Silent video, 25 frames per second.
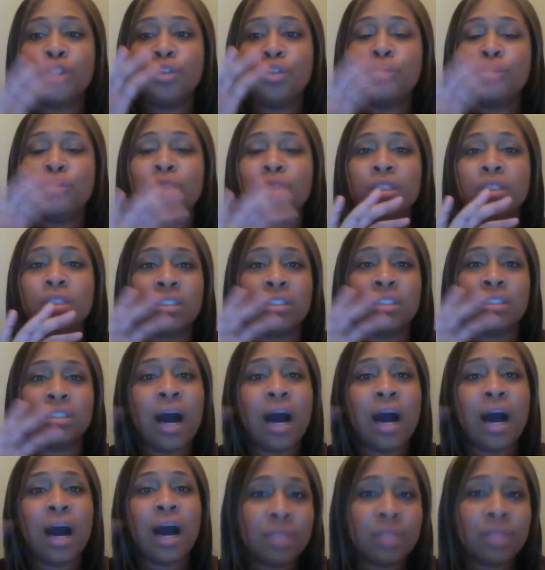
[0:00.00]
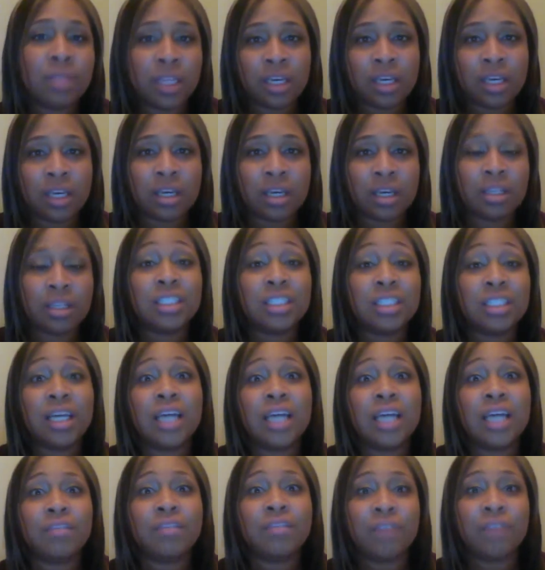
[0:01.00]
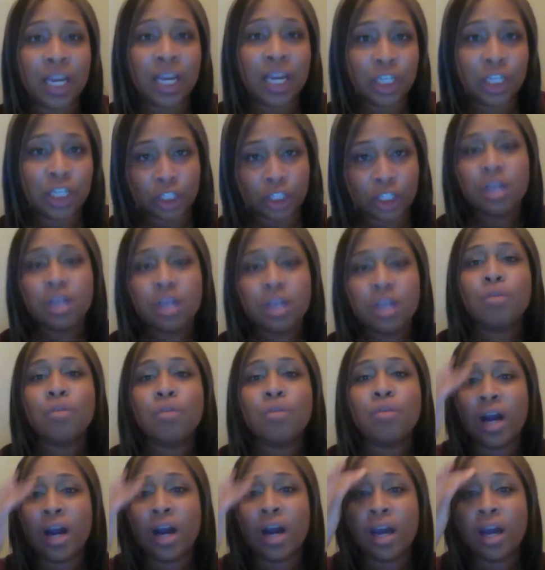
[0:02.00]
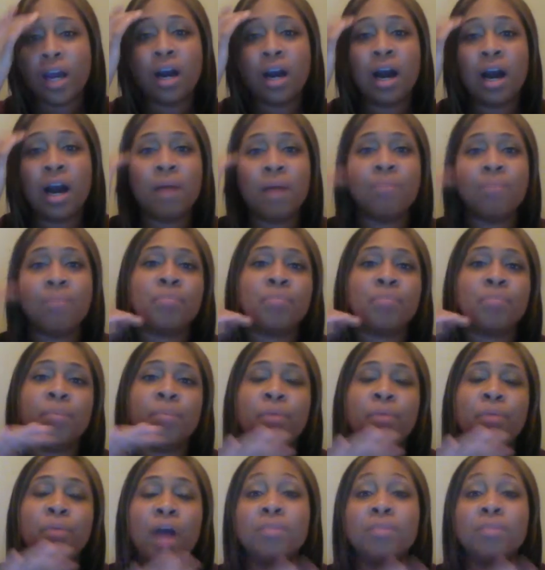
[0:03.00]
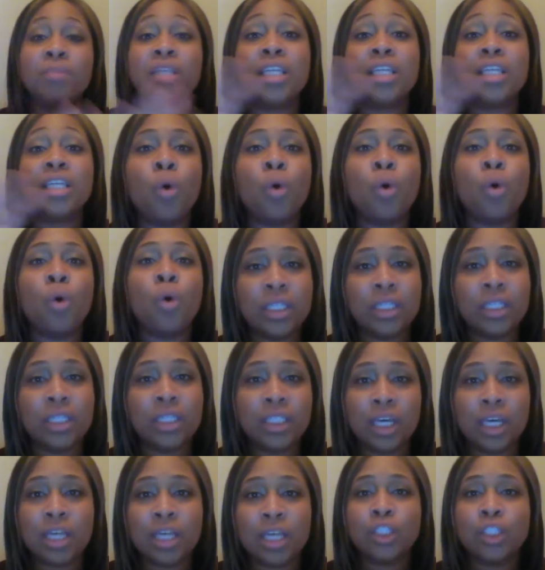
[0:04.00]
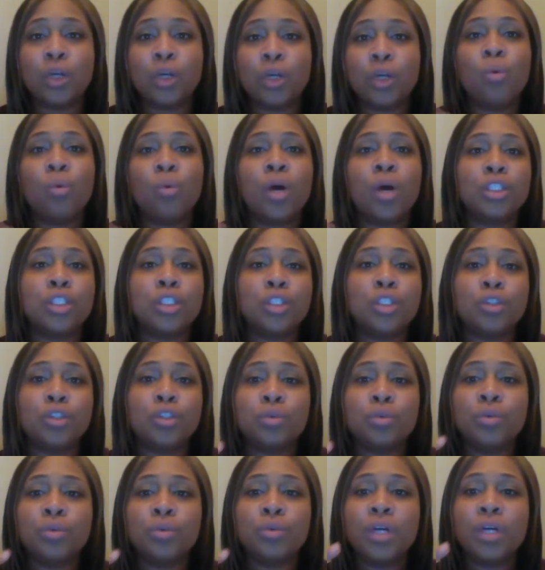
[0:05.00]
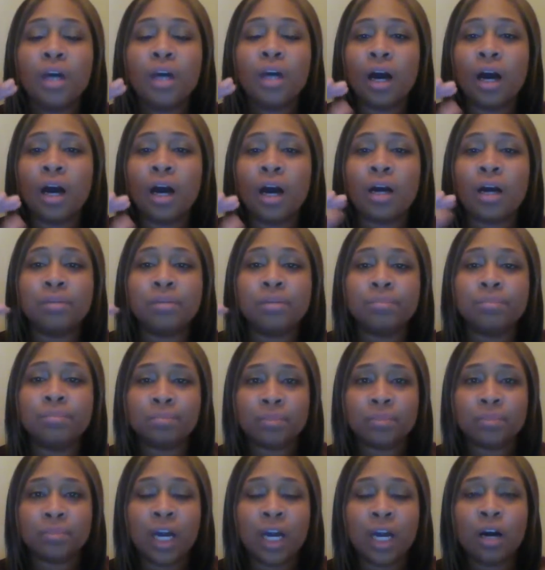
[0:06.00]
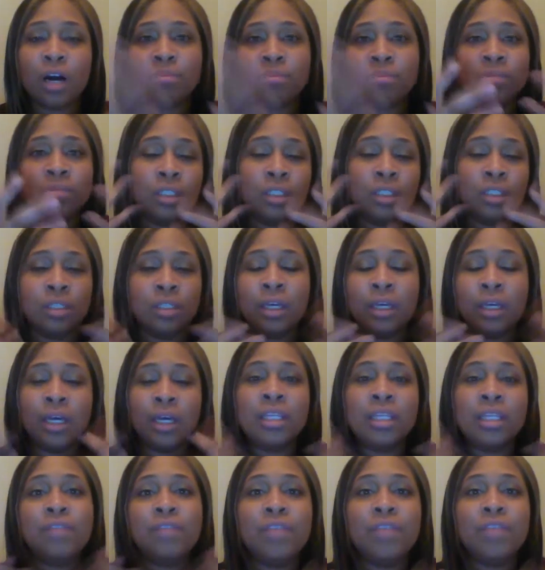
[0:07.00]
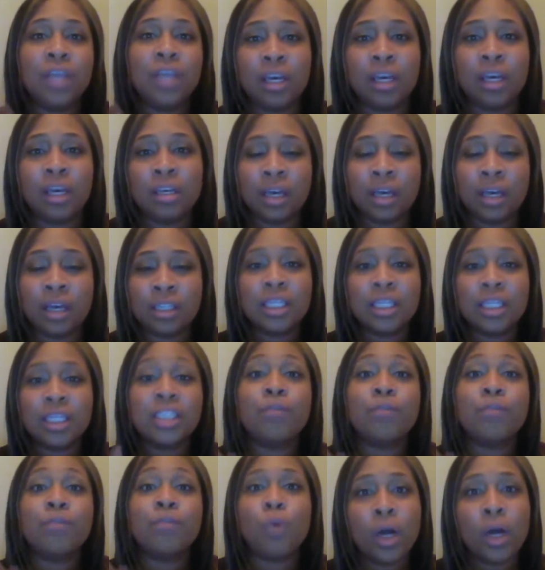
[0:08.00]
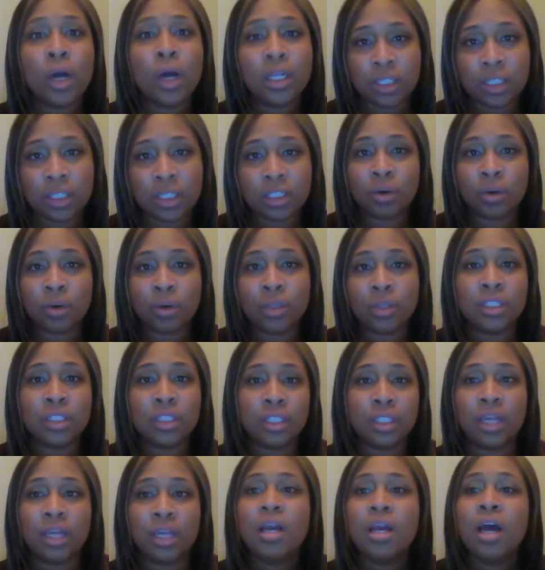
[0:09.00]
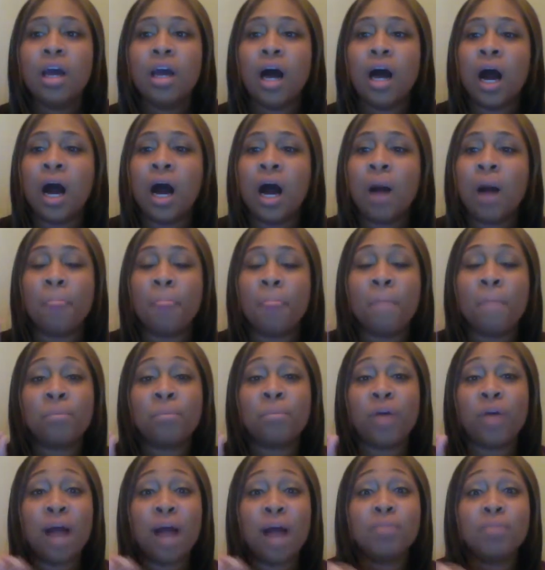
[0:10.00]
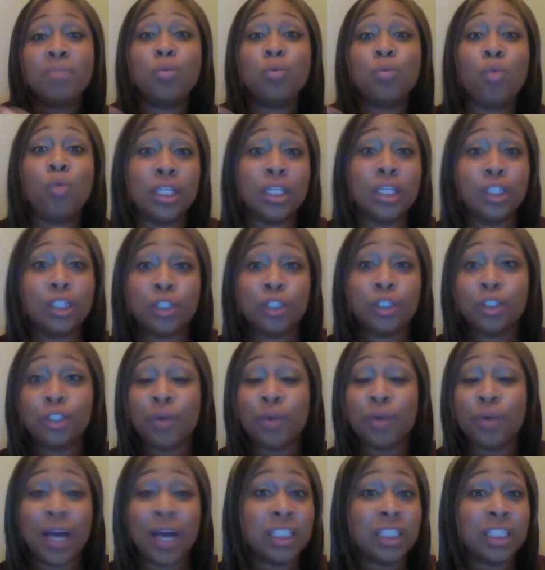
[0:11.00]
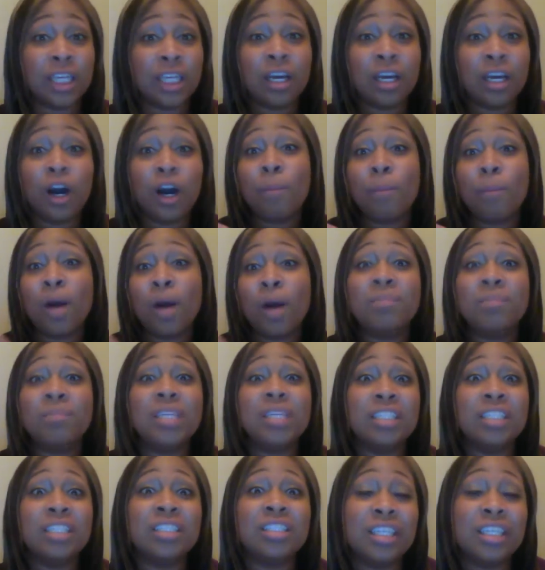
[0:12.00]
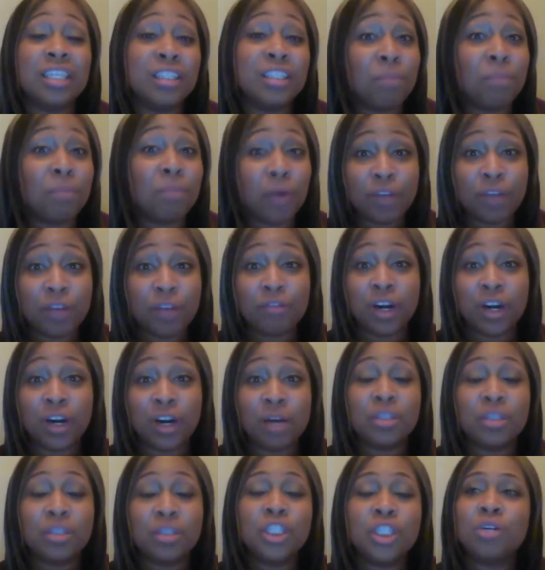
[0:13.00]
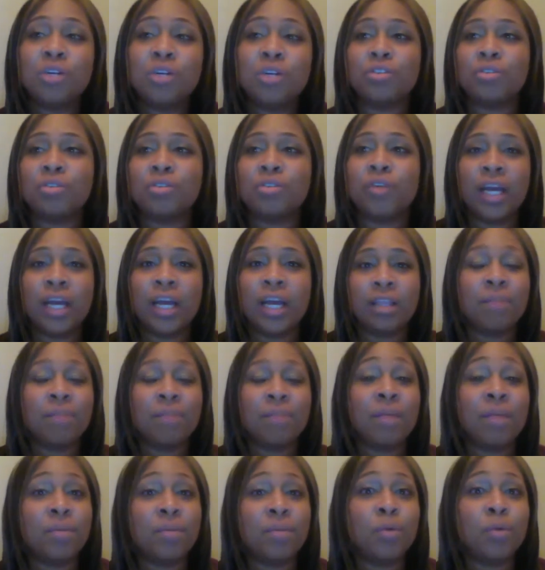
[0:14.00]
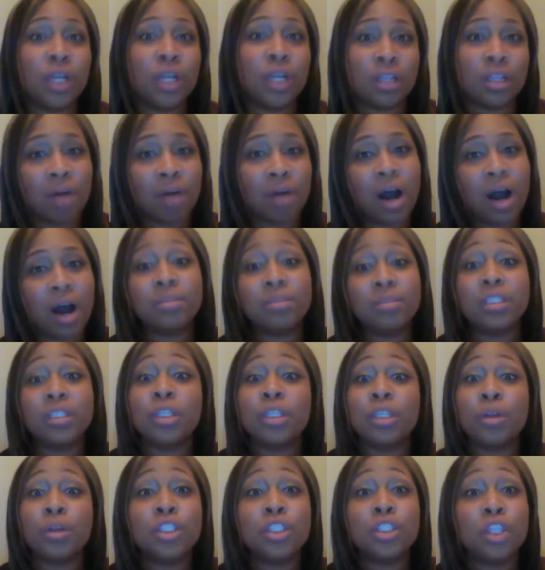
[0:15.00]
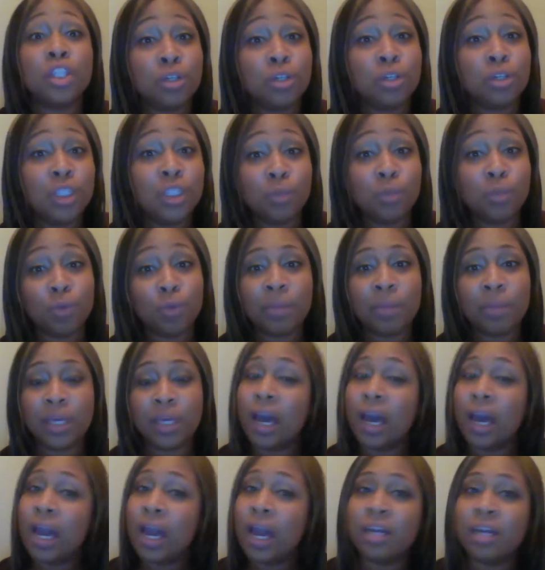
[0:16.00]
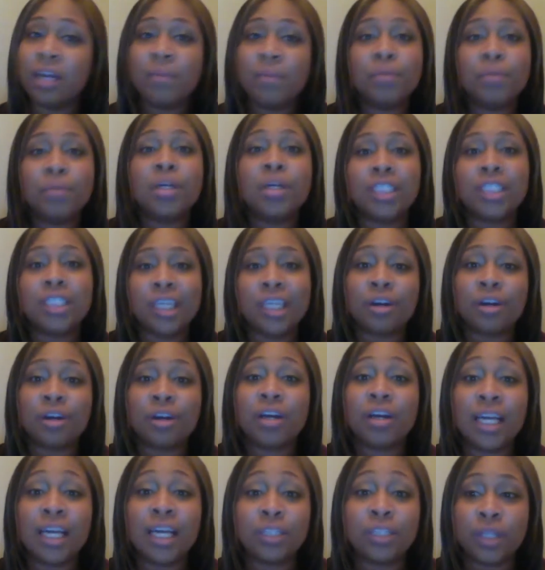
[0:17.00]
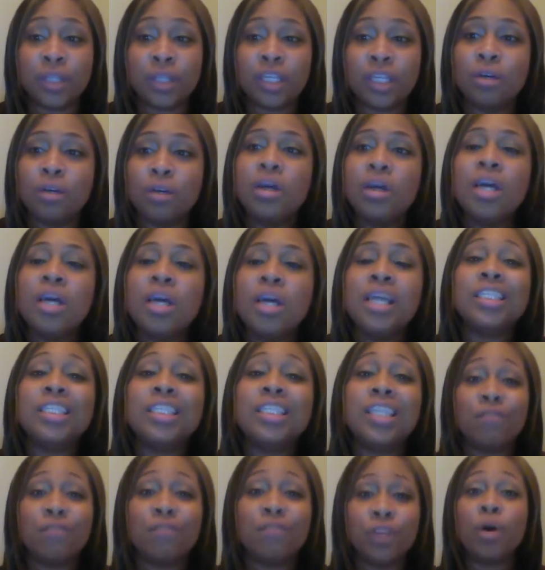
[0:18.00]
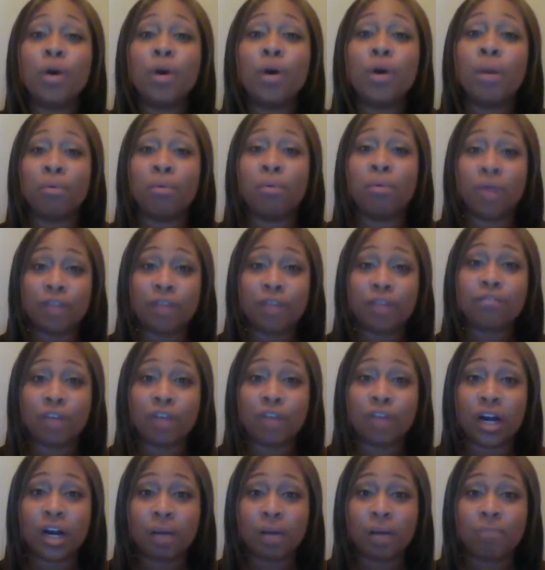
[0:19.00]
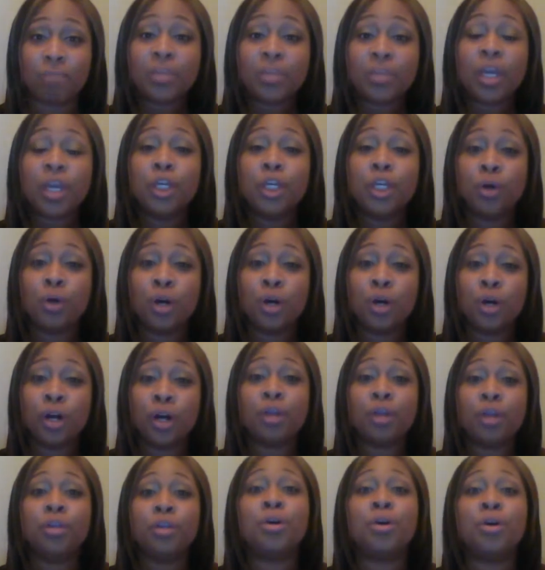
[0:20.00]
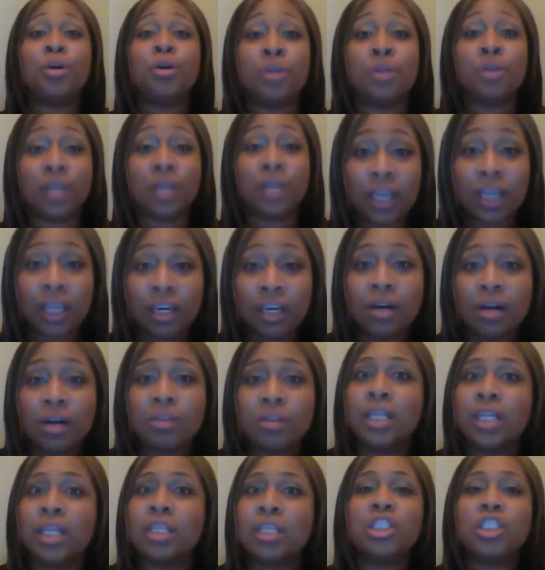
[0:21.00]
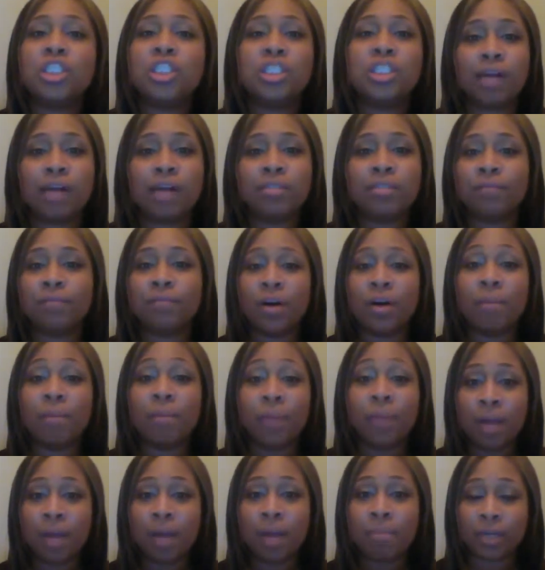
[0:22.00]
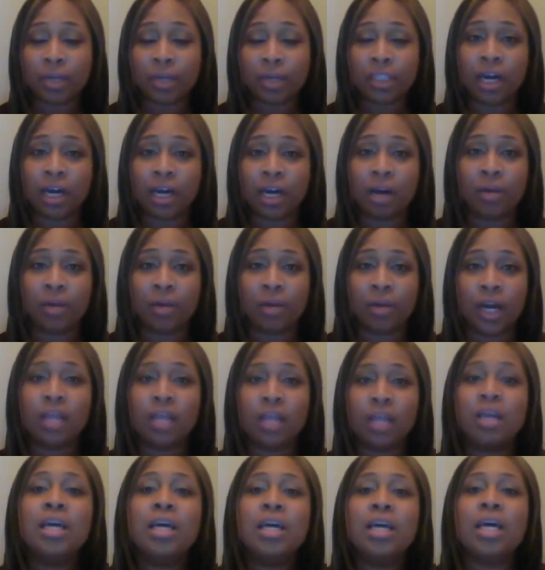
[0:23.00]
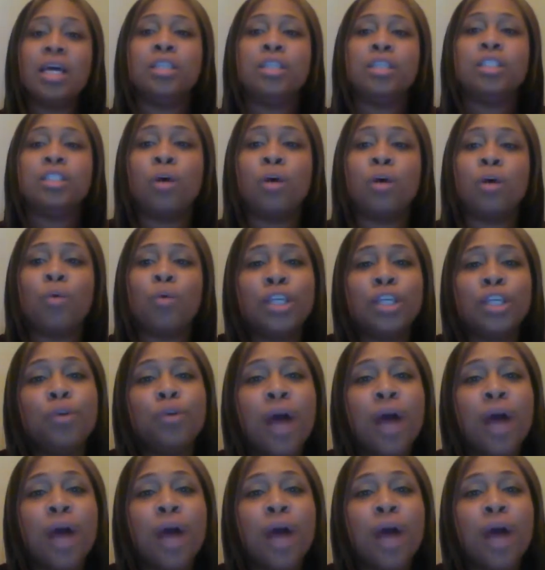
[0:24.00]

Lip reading: stop the signs of aging, right? Perhaps has oily skin, so wants to help alleviate excessive oiliness on the skin. Perhaps wants to, as a stay-at-home mom, needs a break from children, right? That may be one of the problems. And so the solution would be, hey, let me book a skincare class with you to give you a break from your kiddos, and let's just have some fun pampering time, right? And so as you